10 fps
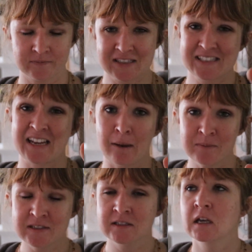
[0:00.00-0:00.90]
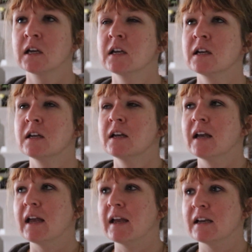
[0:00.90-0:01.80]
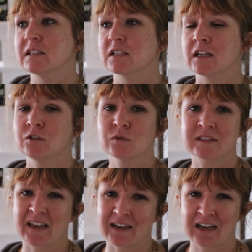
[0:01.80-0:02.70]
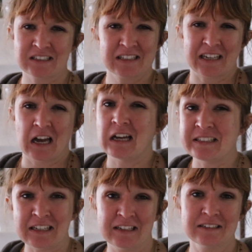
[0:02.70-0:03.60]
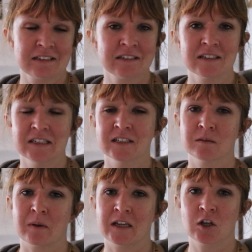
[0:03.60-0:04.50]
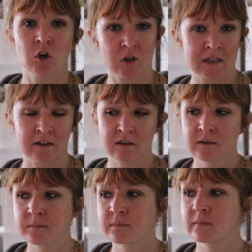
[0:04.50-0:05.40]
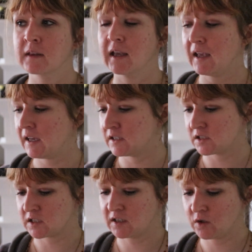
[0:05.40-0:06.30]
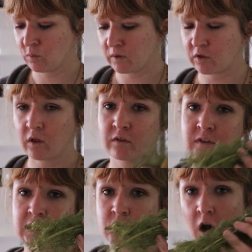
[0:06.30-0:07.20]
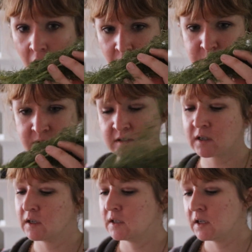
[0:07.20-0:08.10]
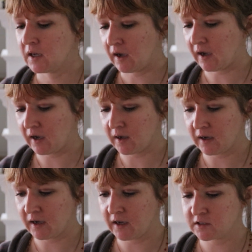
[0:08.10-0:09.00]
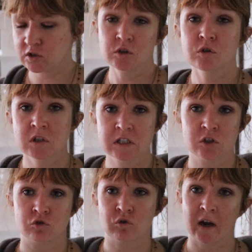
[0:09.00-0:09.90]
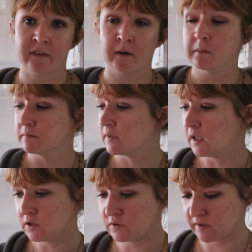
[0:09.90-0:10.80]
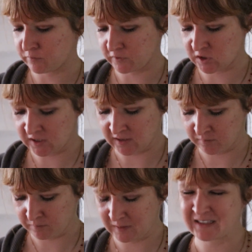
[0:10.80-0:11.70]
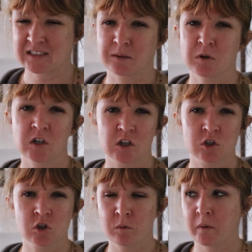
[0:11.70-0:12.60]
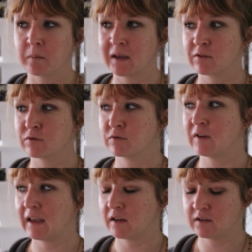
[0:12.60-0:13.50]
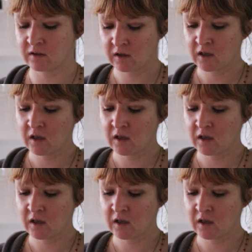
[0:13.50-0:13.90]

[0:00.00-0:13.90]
stems, and I use that kind of like onion in my cooking. And with all of the tops, I usually just dry them and use them for tea because I'm not a super big fan